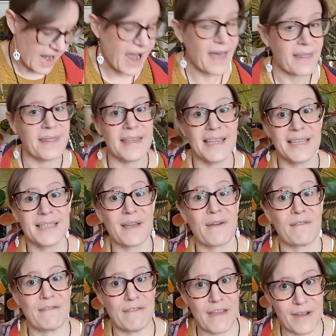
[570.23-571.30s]
and these are
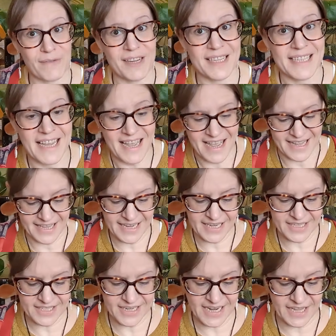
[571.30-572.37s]
very
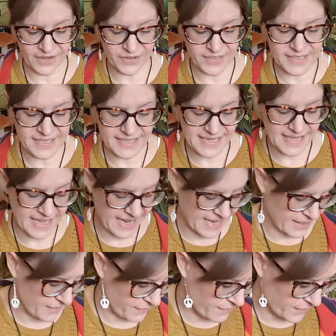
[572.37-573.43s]
tarnished, and I could see that
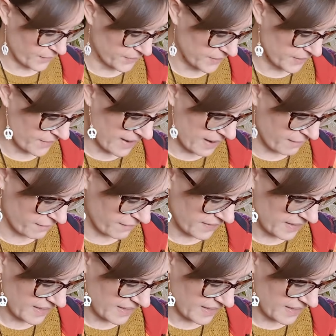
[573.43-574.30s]
in the photograph.